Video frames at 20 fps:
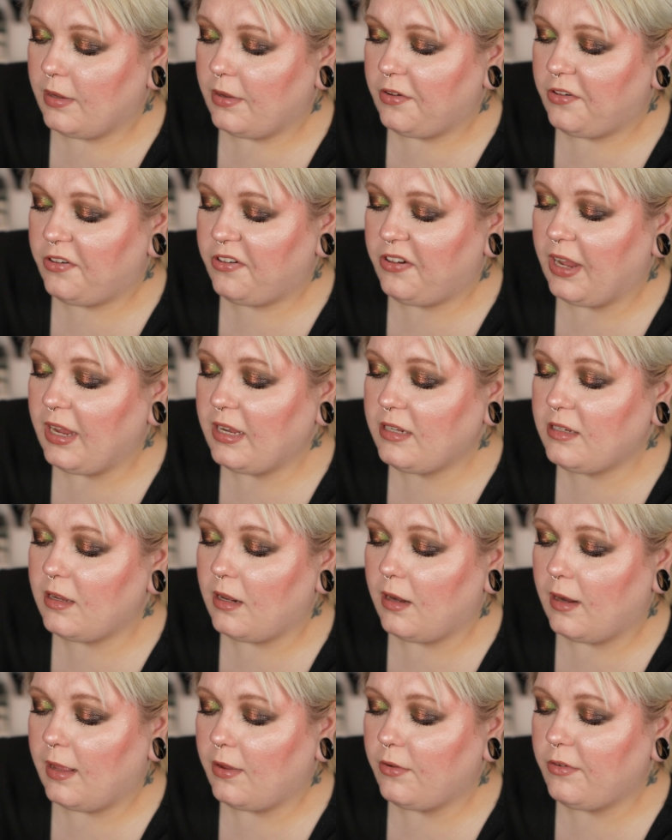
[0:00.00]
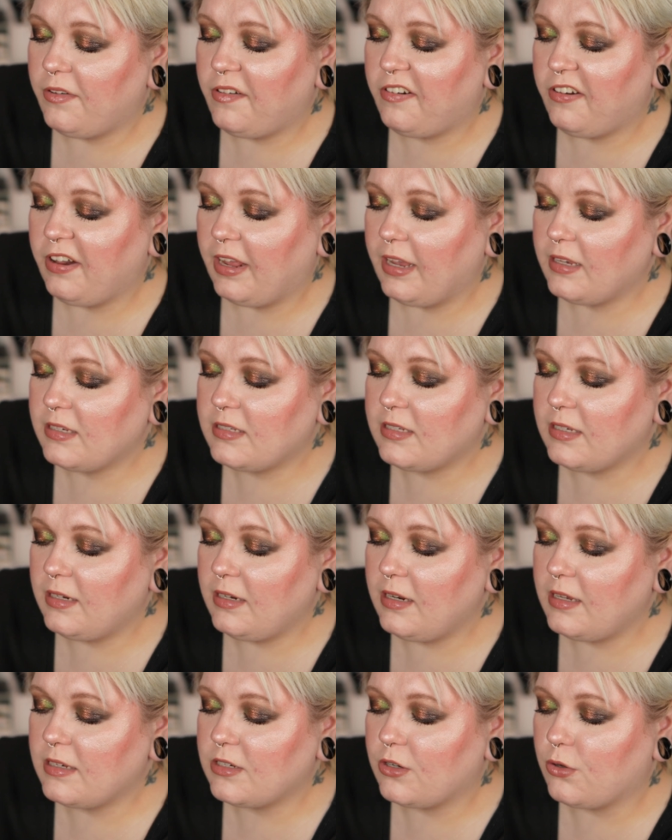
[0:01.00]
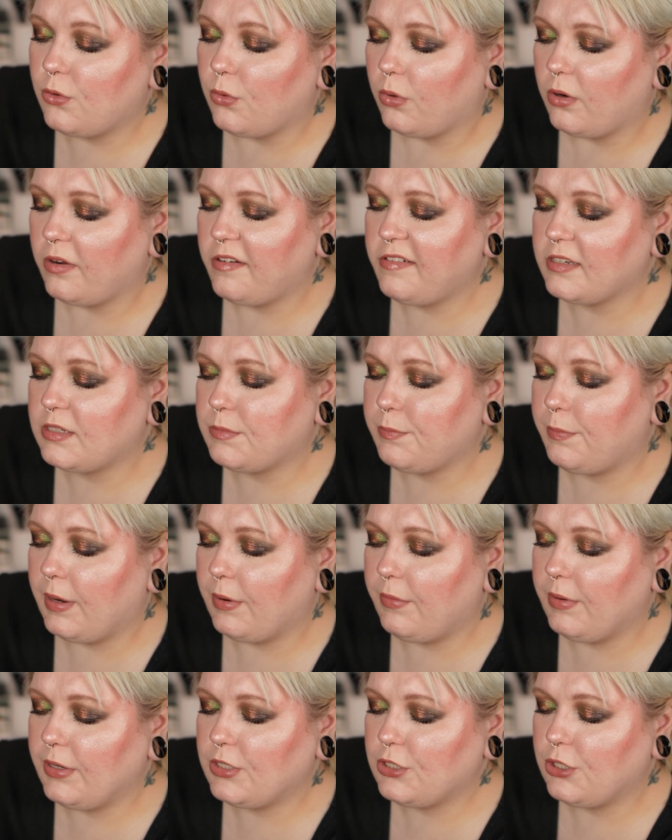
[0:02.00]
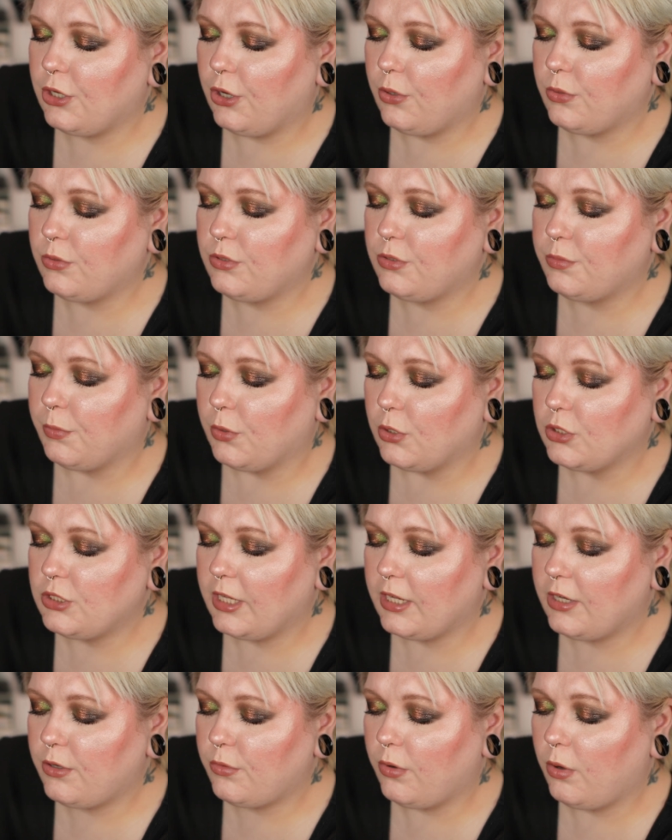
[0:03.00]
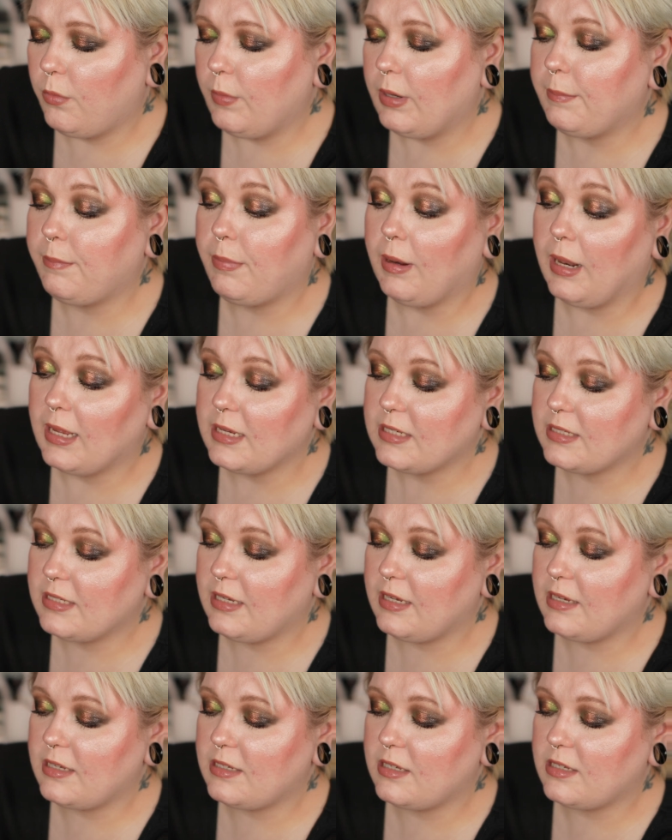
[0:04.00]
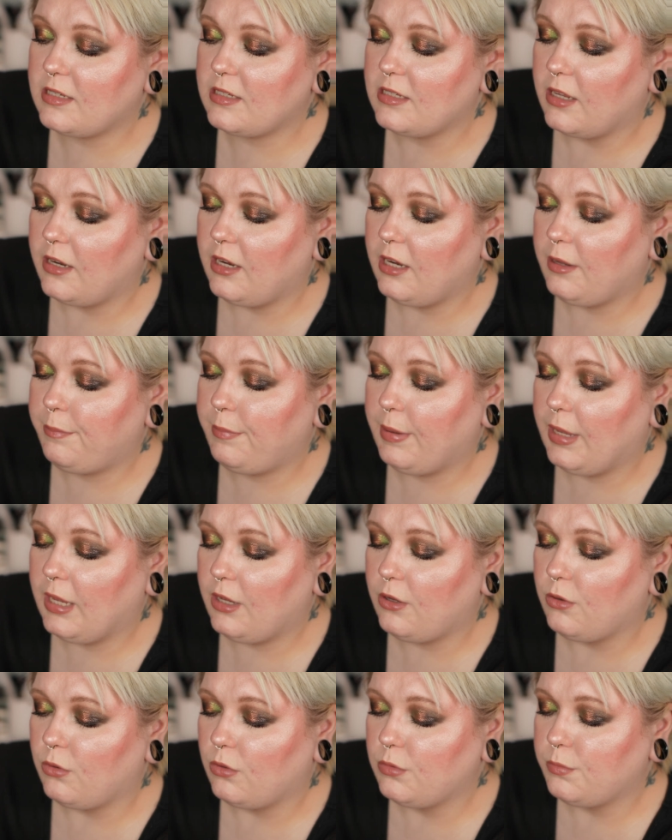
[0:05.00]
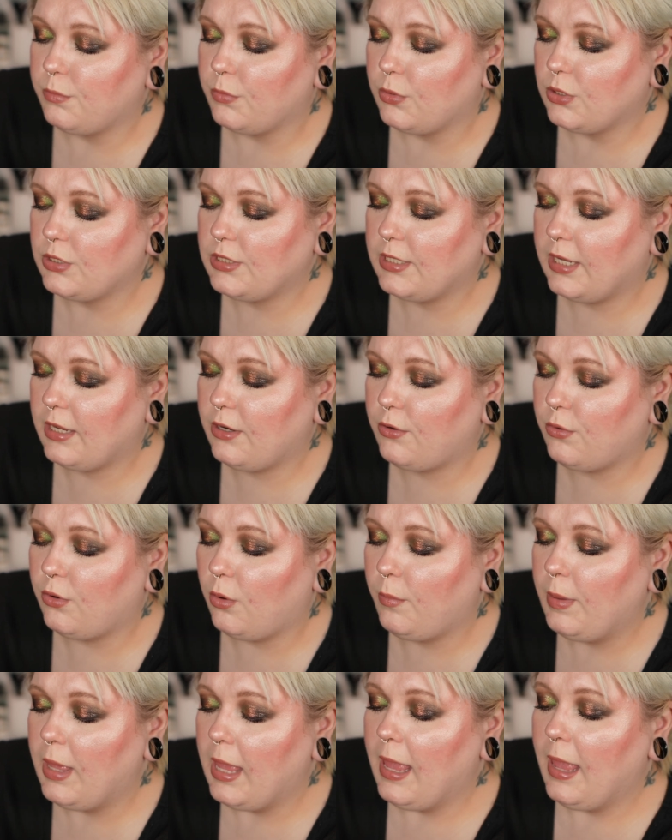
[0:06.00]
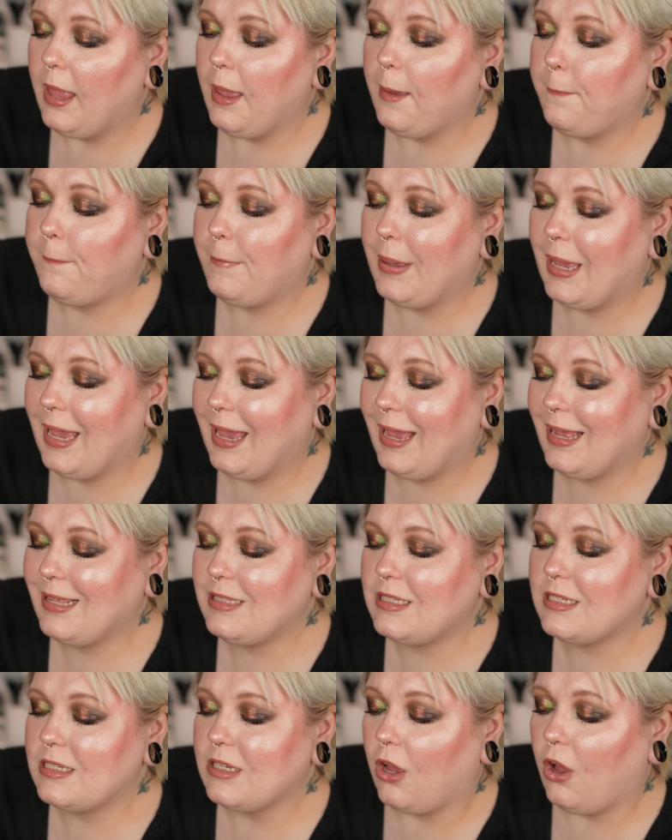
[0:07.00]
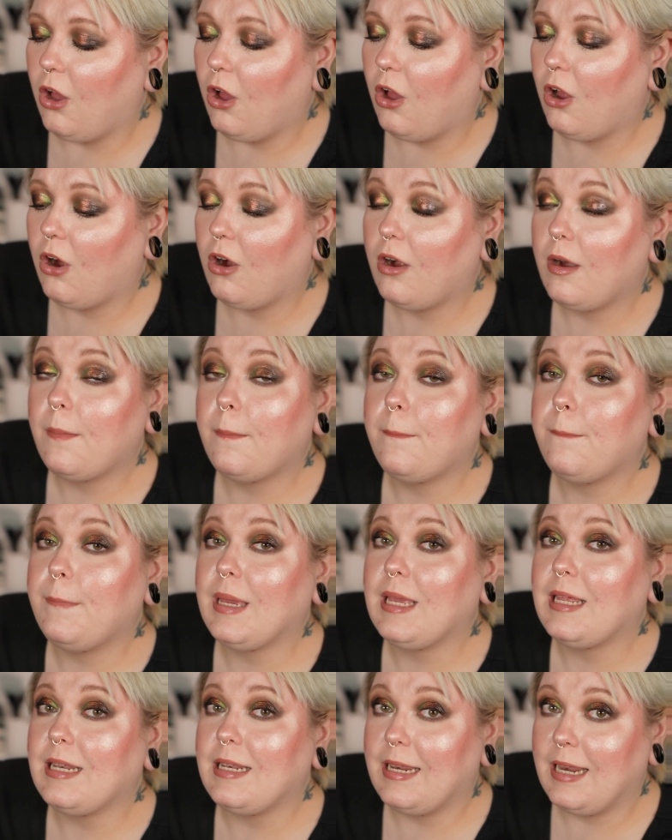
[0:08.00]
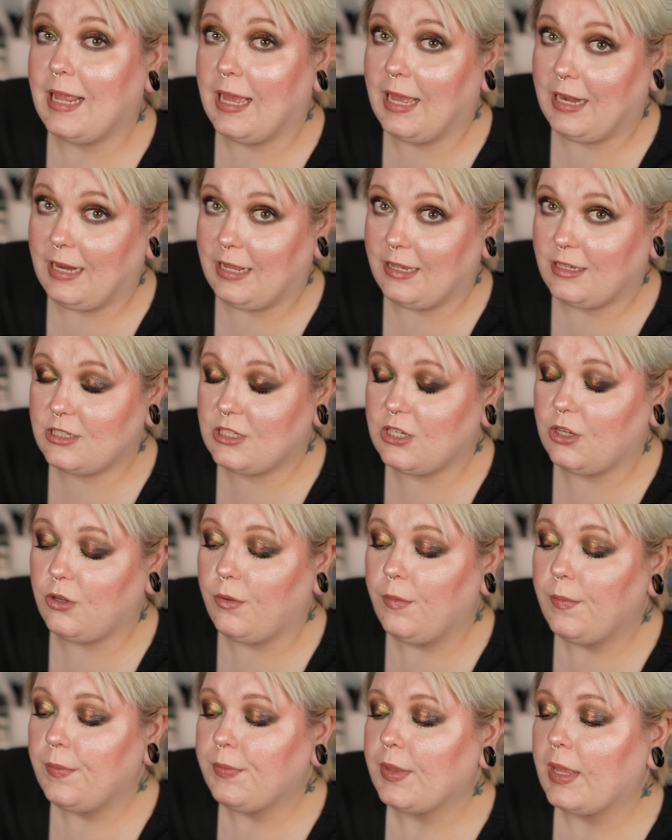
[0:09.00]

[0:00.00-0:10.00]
Shade Cloud Chazen is a gorgeous berry toned multi-chrome, and Plastic is a stunning pink gold multi-chrome. Pans are magnetic. So